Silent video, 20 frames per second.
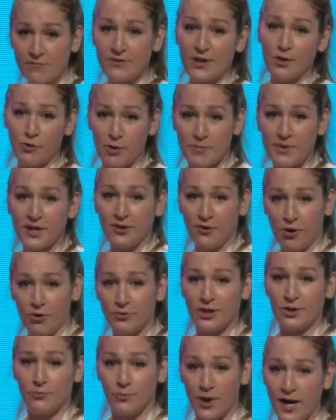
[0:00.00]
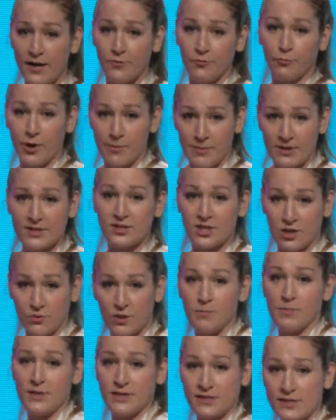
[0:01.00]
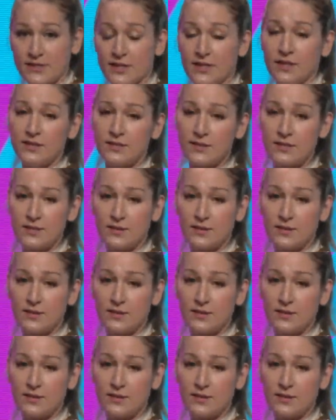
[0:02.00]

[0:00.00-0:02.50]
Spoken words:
that women can only run women-skewing businesses?